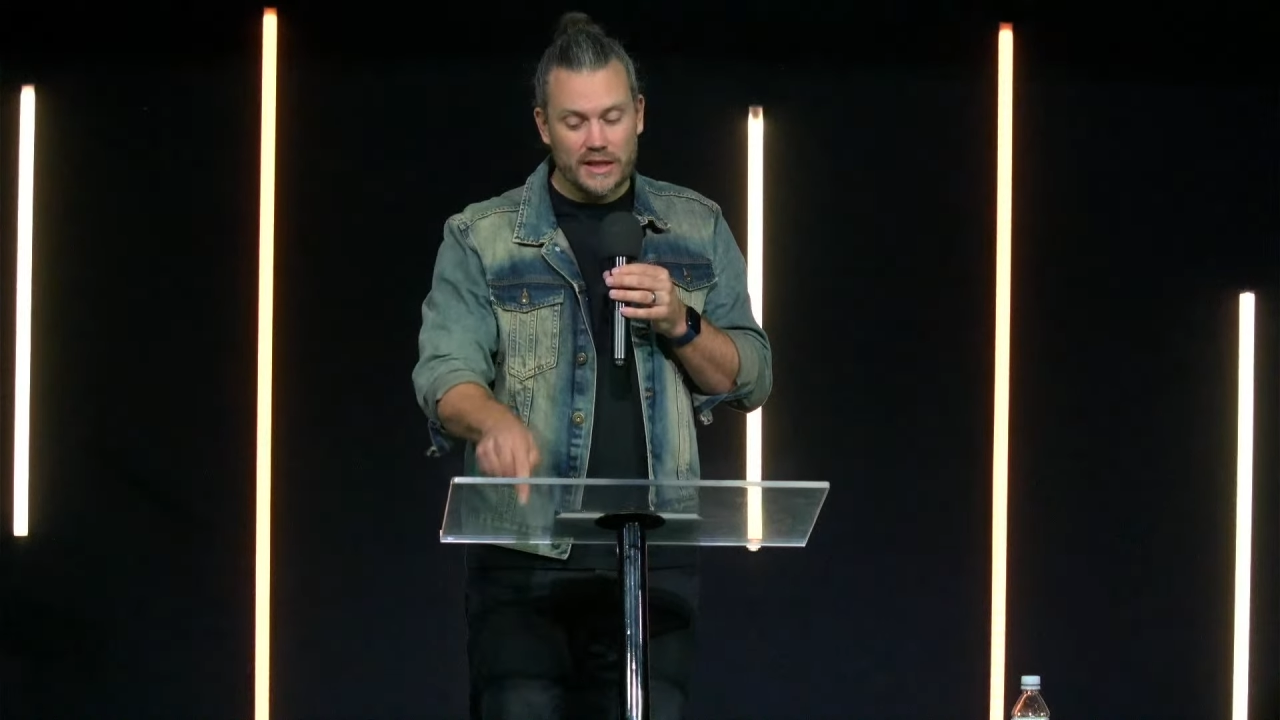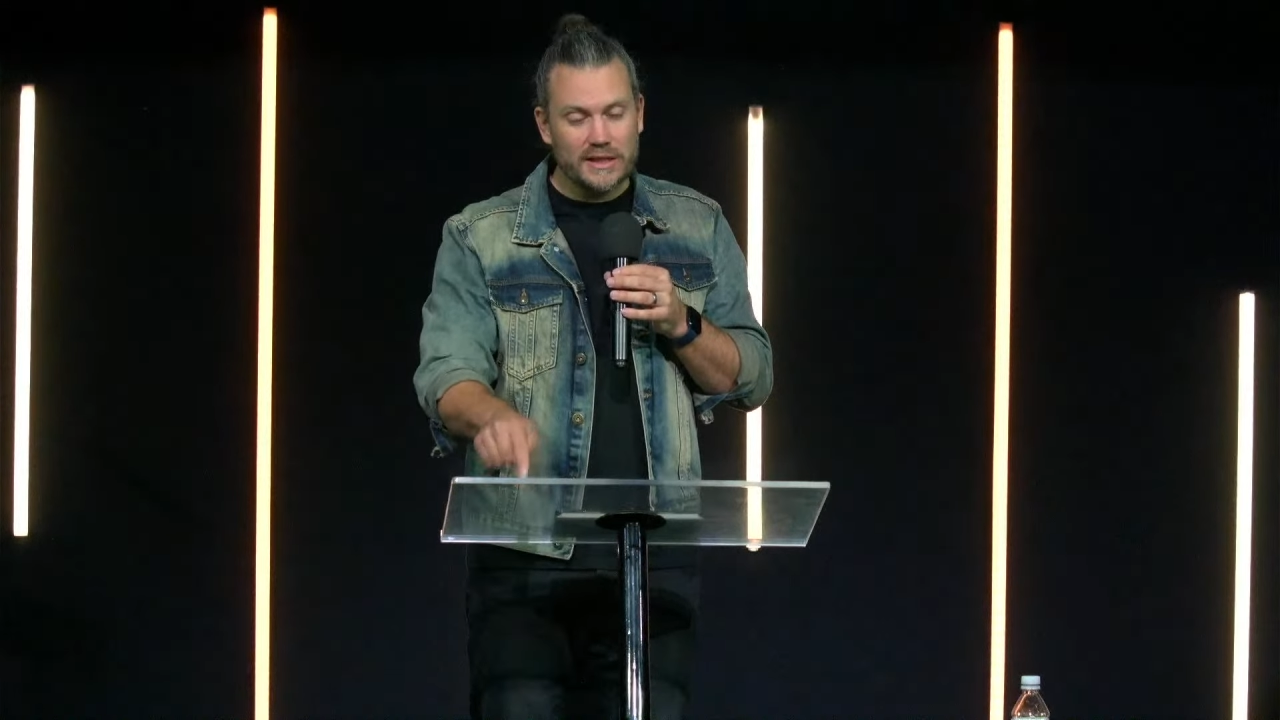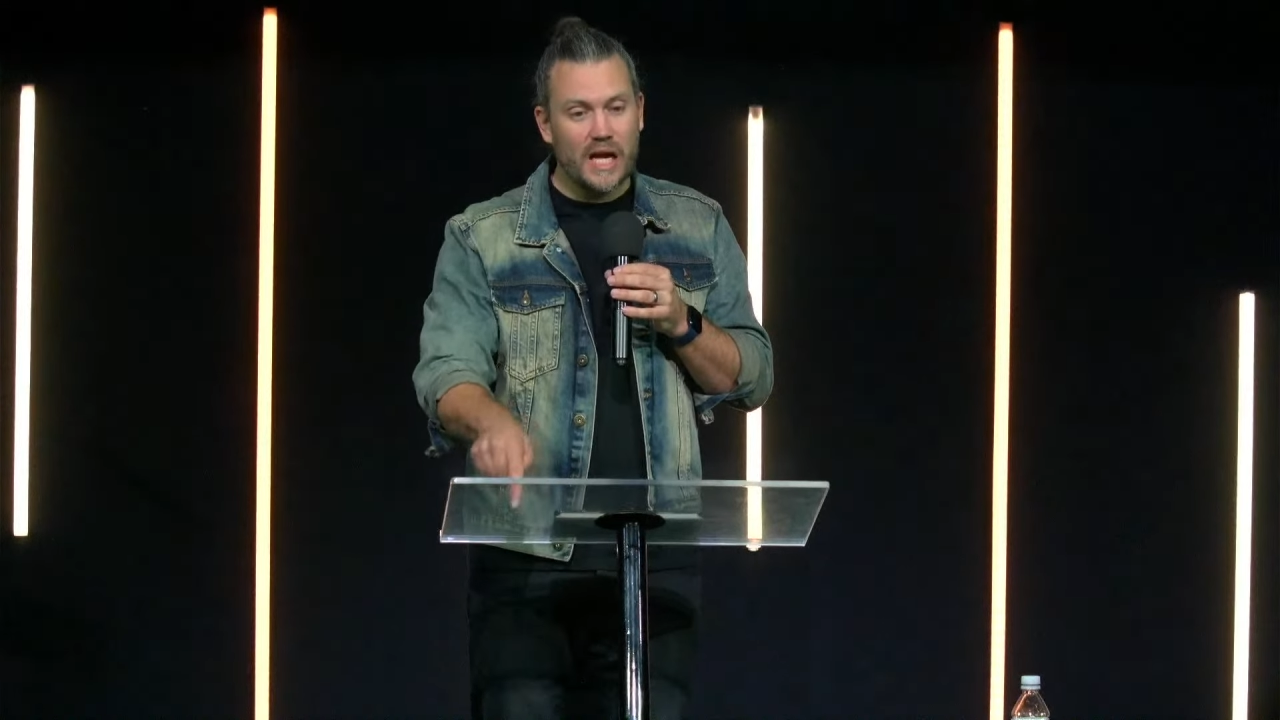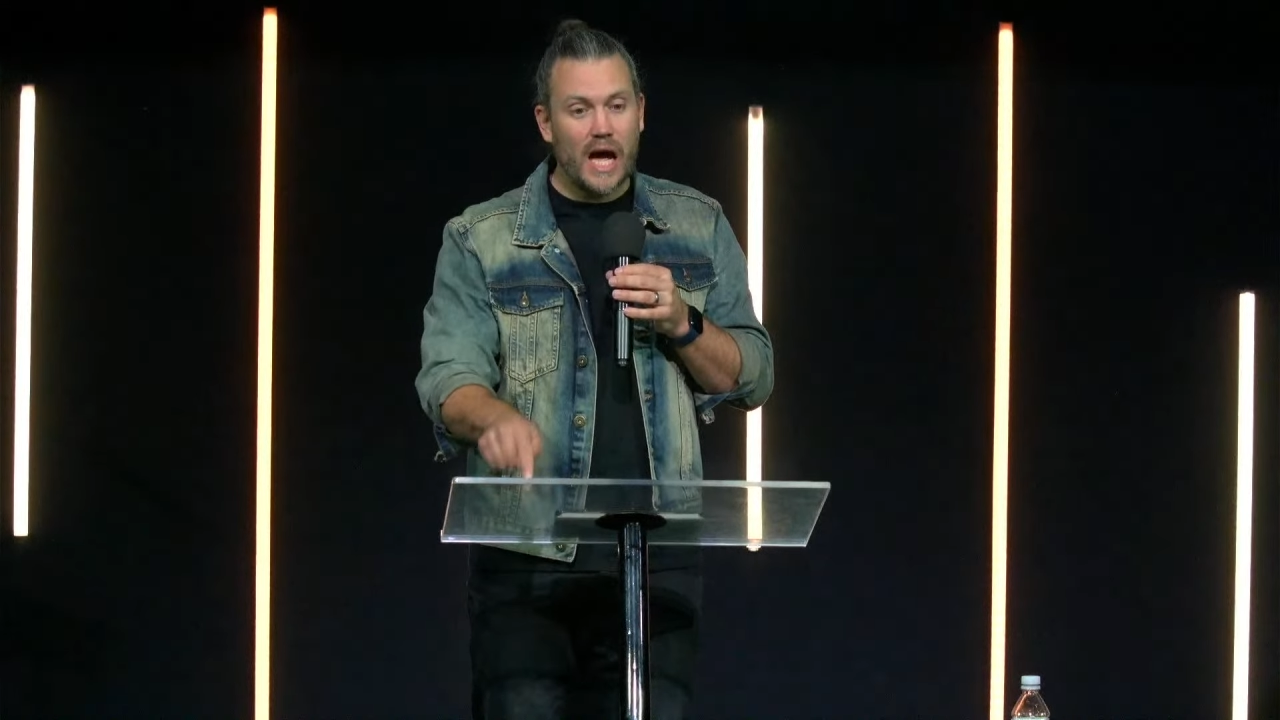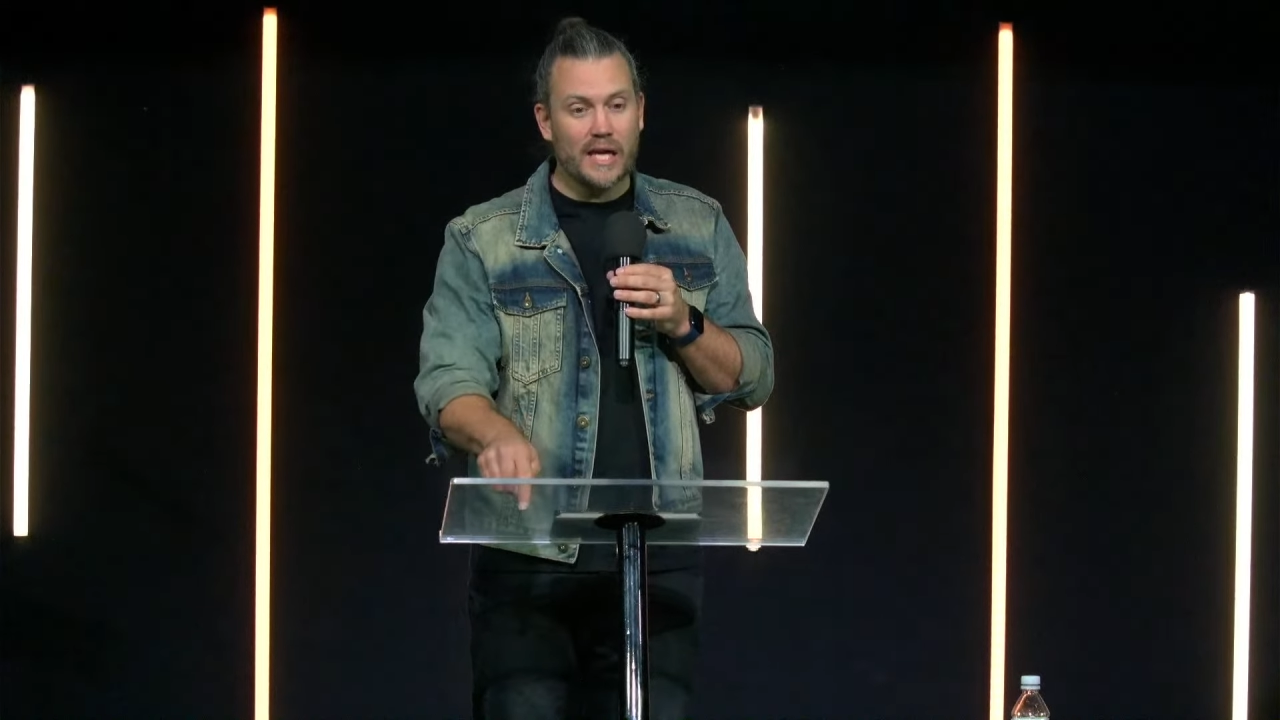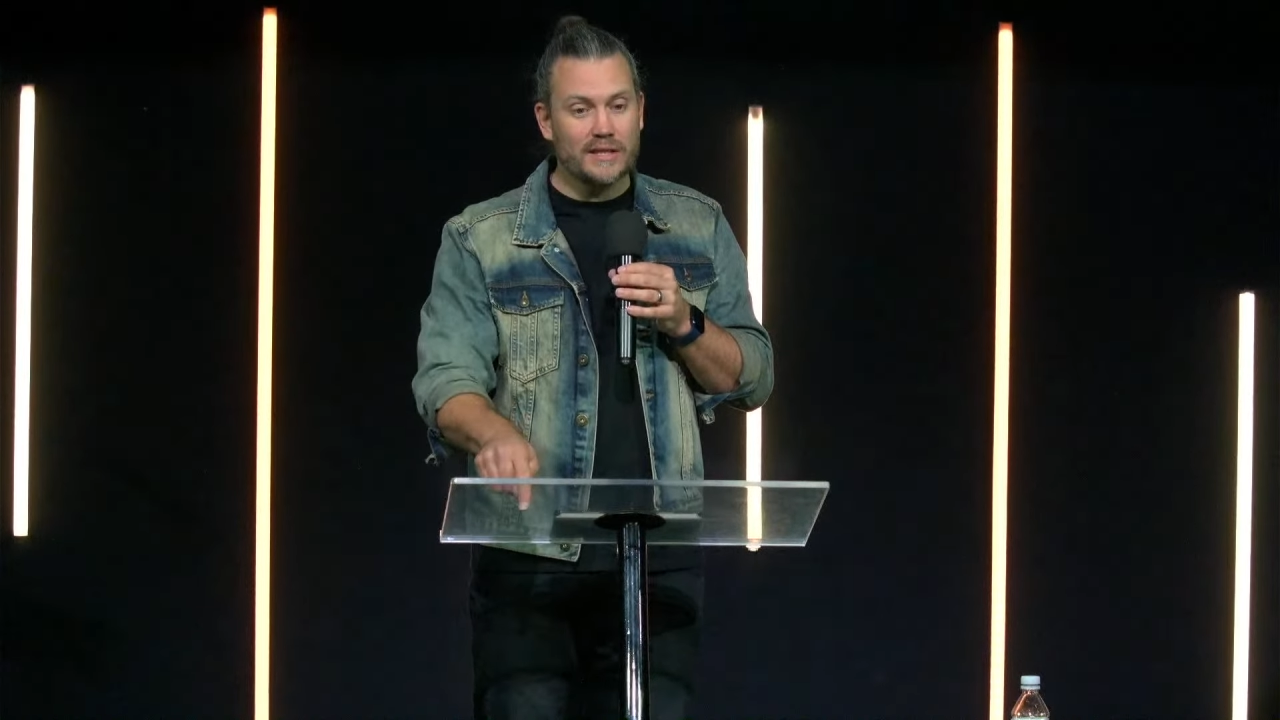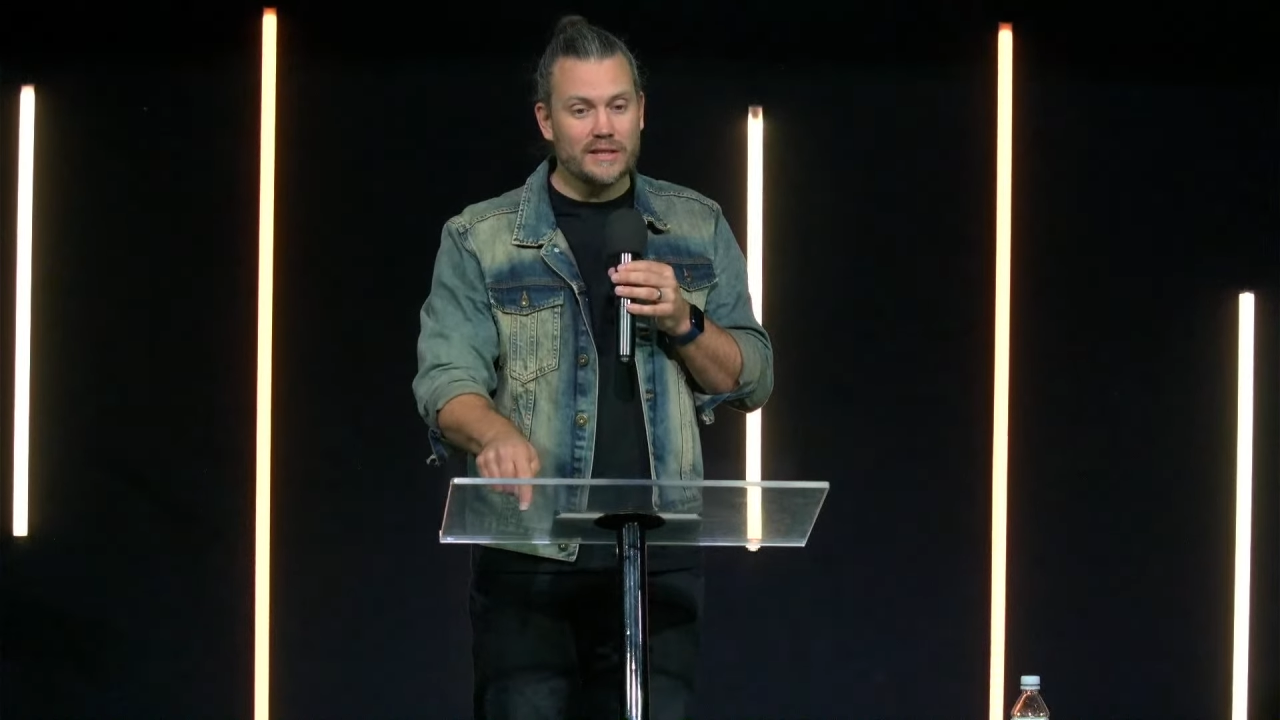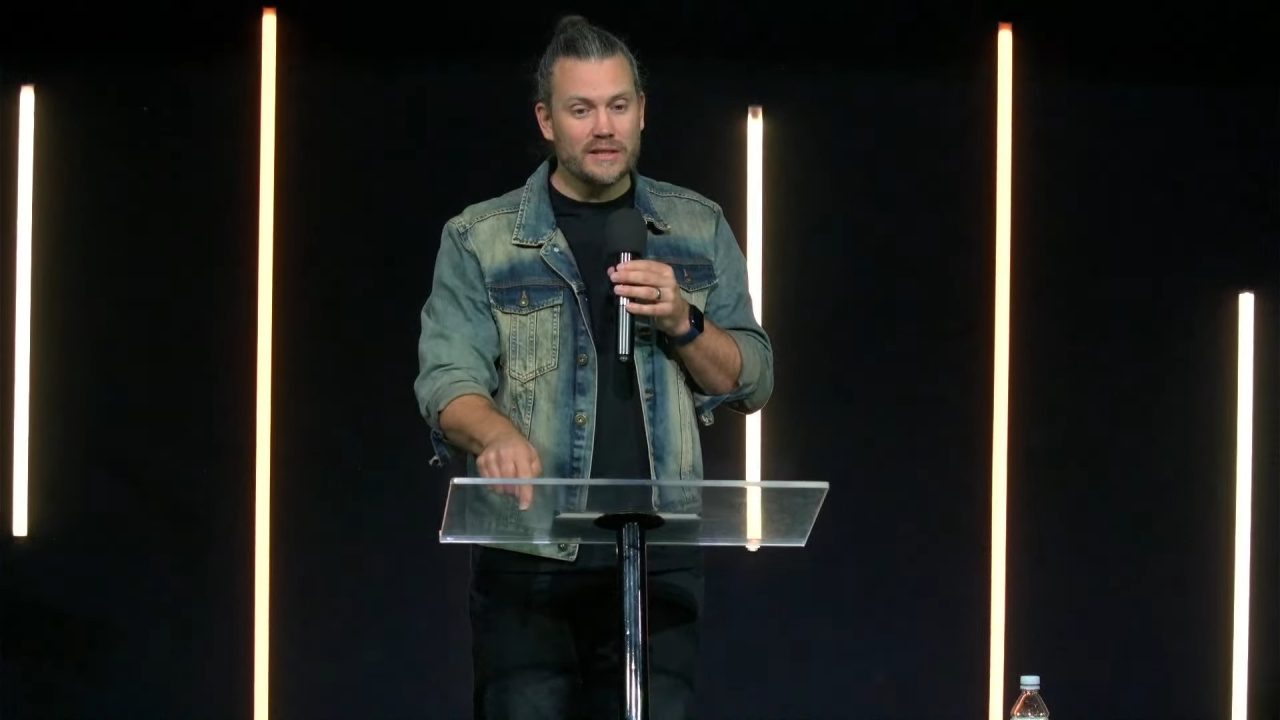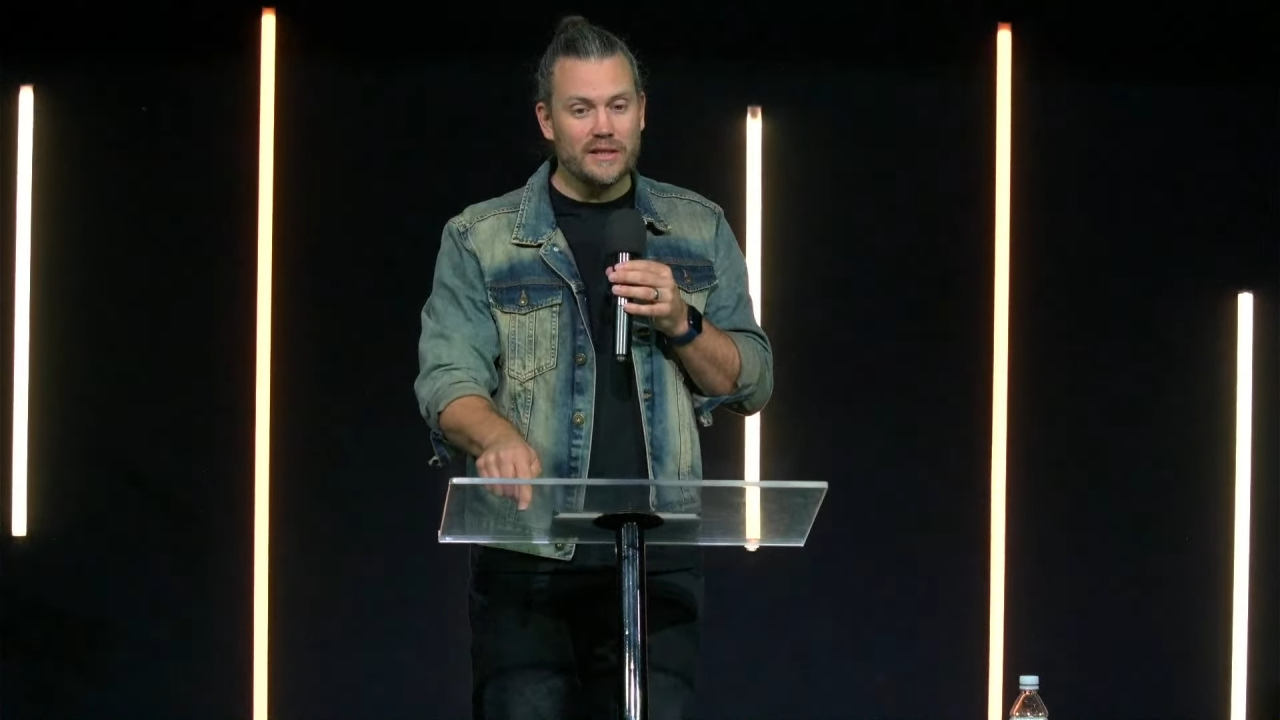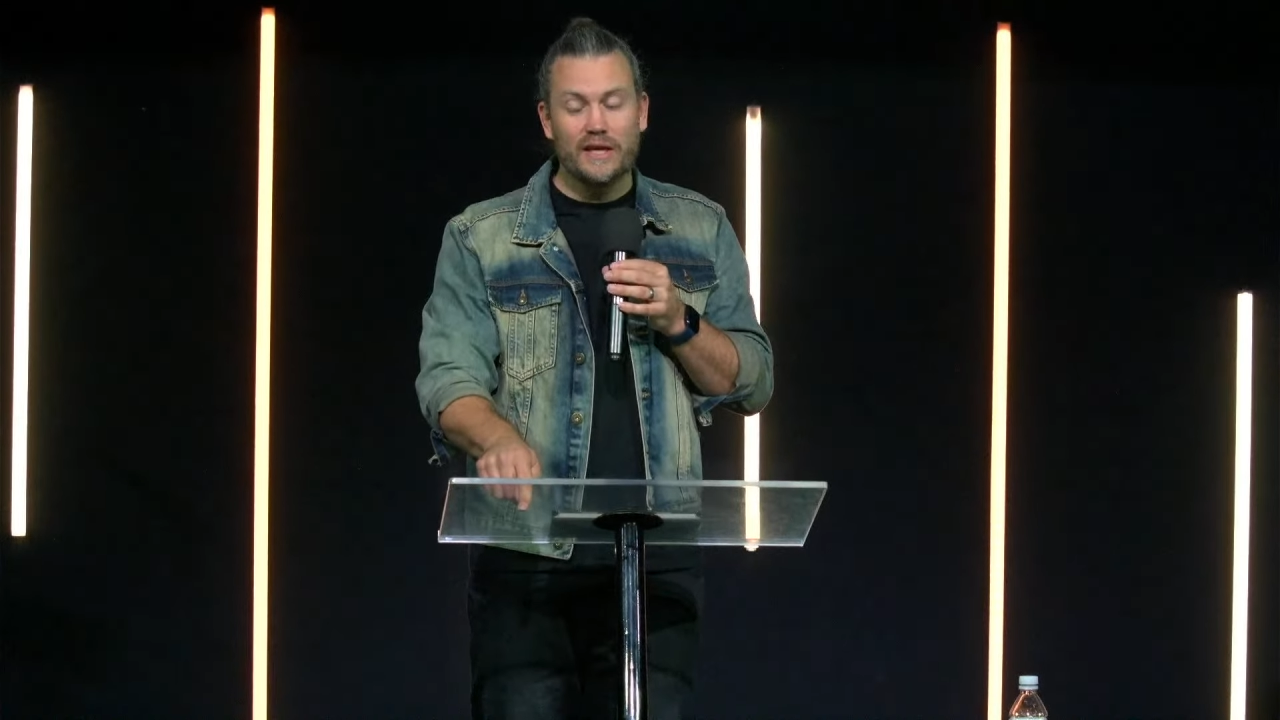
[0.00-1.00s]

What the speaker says: this night,